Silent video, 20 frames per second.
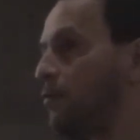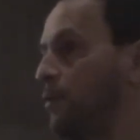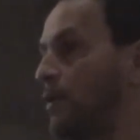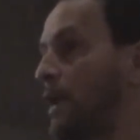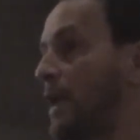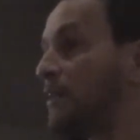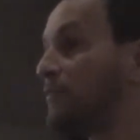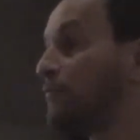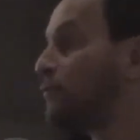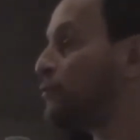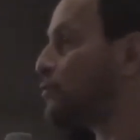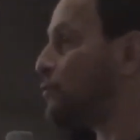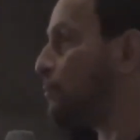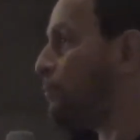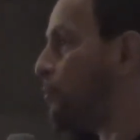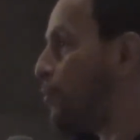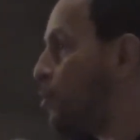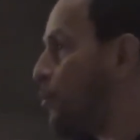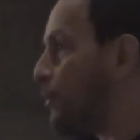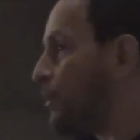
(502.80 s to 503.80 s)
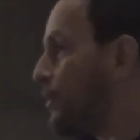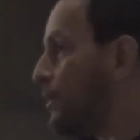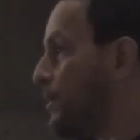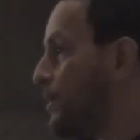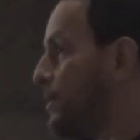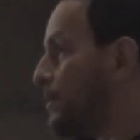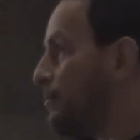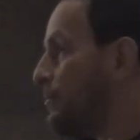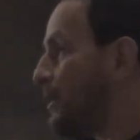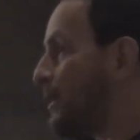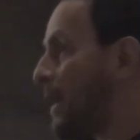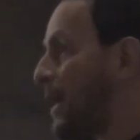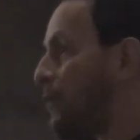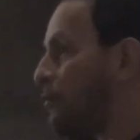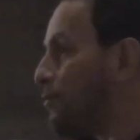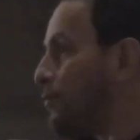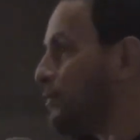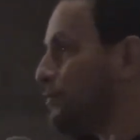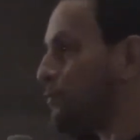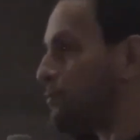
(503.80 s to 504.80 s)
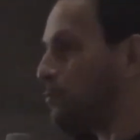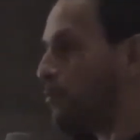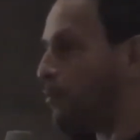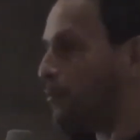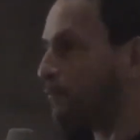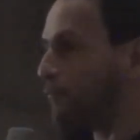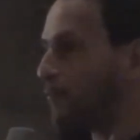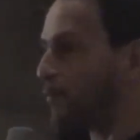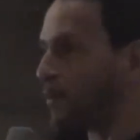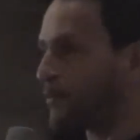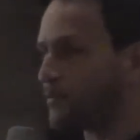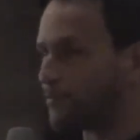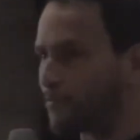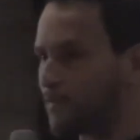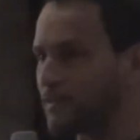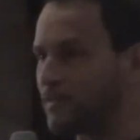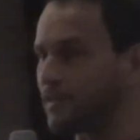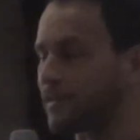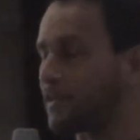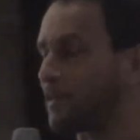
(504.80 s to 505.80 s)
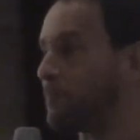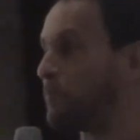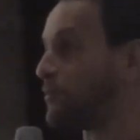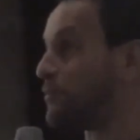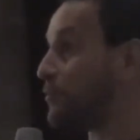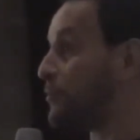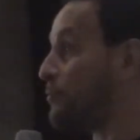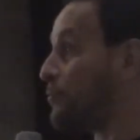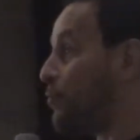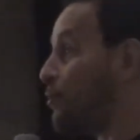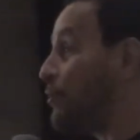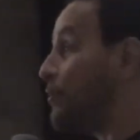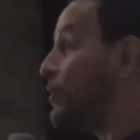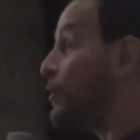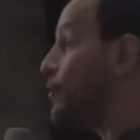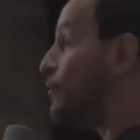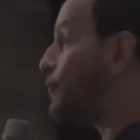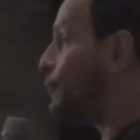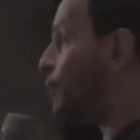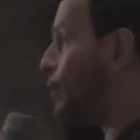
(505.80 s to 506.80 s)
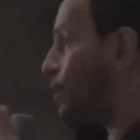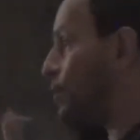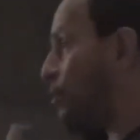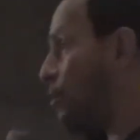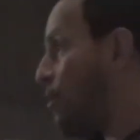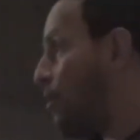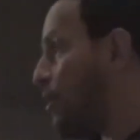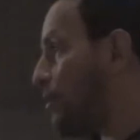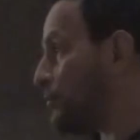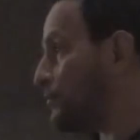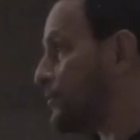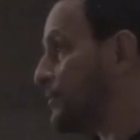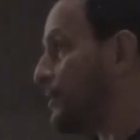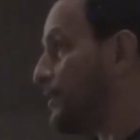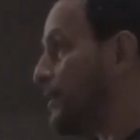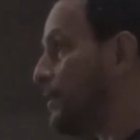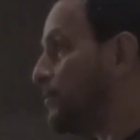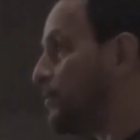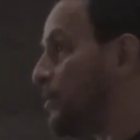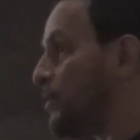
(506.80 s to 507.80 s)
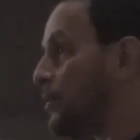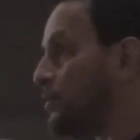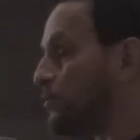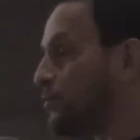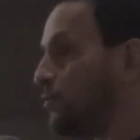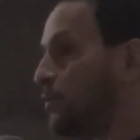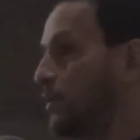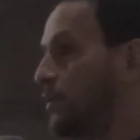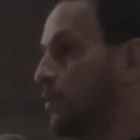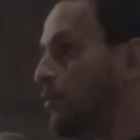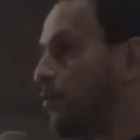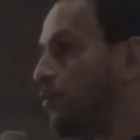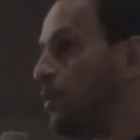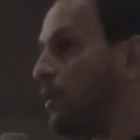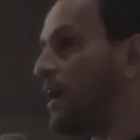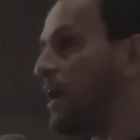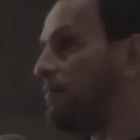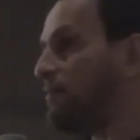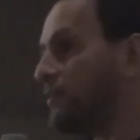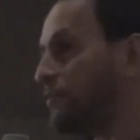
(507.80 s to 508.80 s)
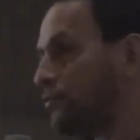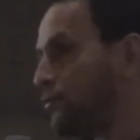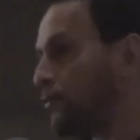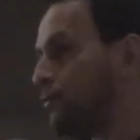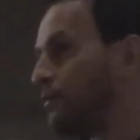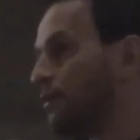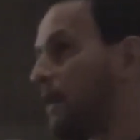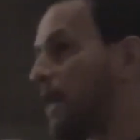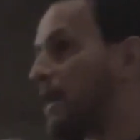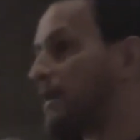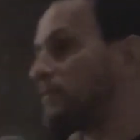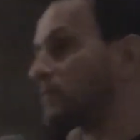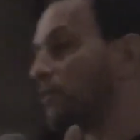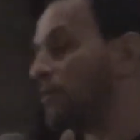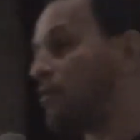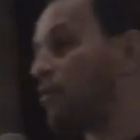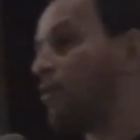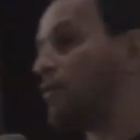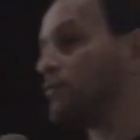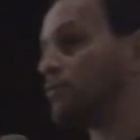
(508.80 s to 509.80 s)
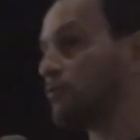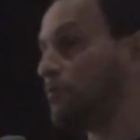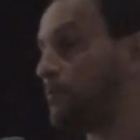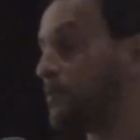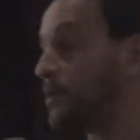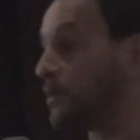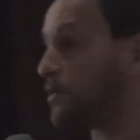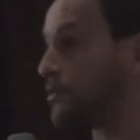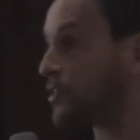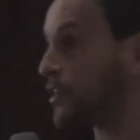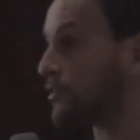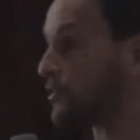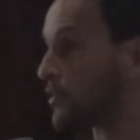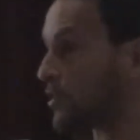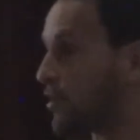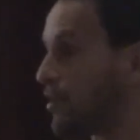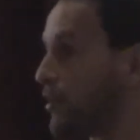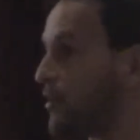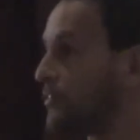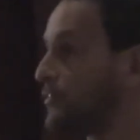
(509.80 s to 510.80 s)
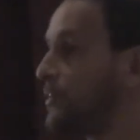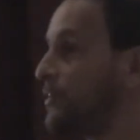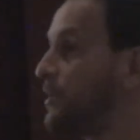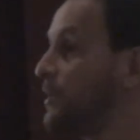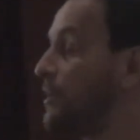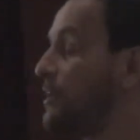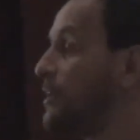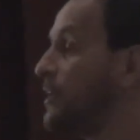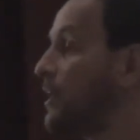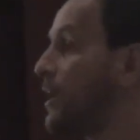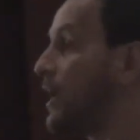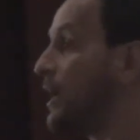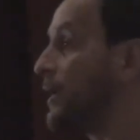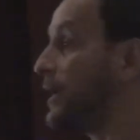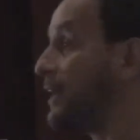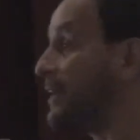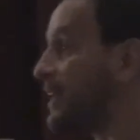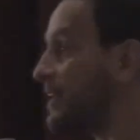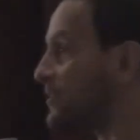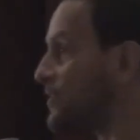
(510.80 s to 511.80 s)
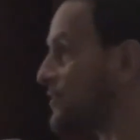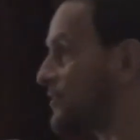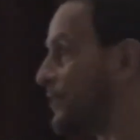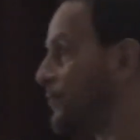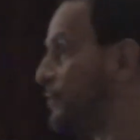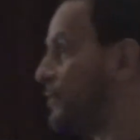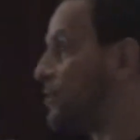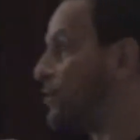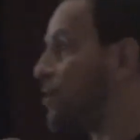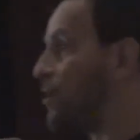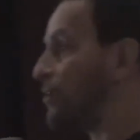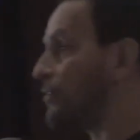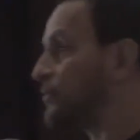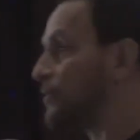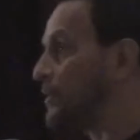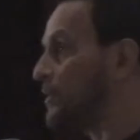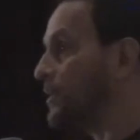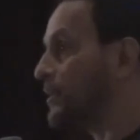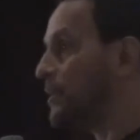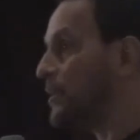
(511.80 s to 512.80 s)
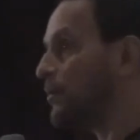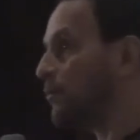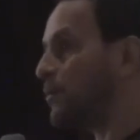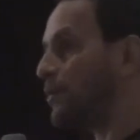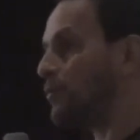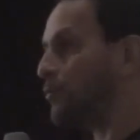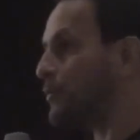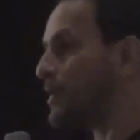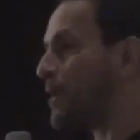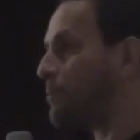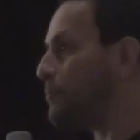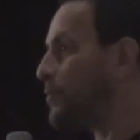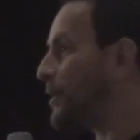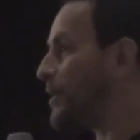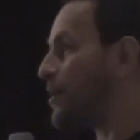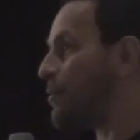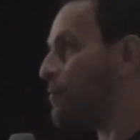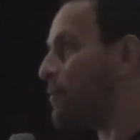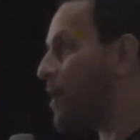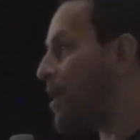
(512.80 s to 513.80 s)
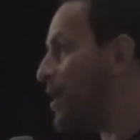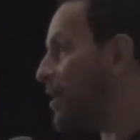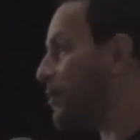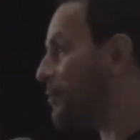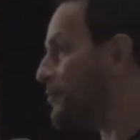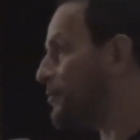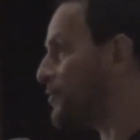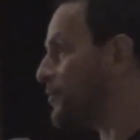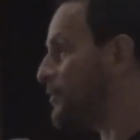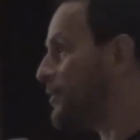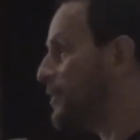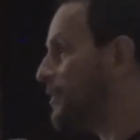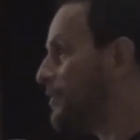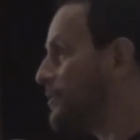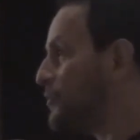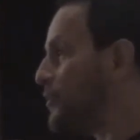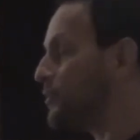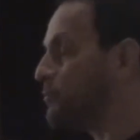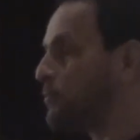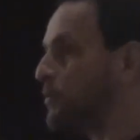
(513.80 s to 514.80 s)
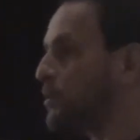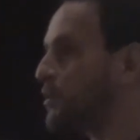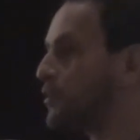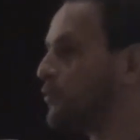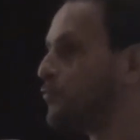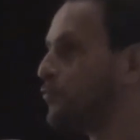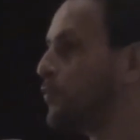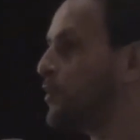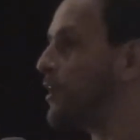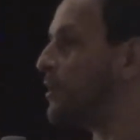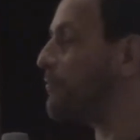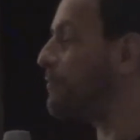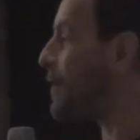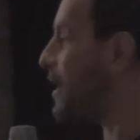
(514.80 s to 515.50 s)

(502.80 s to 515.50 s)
We ask for support. But not only support for us physically, but support for our cause. Because we have internalized our cause to be a just cause and a necessary cause. We do not pick up arms just because we are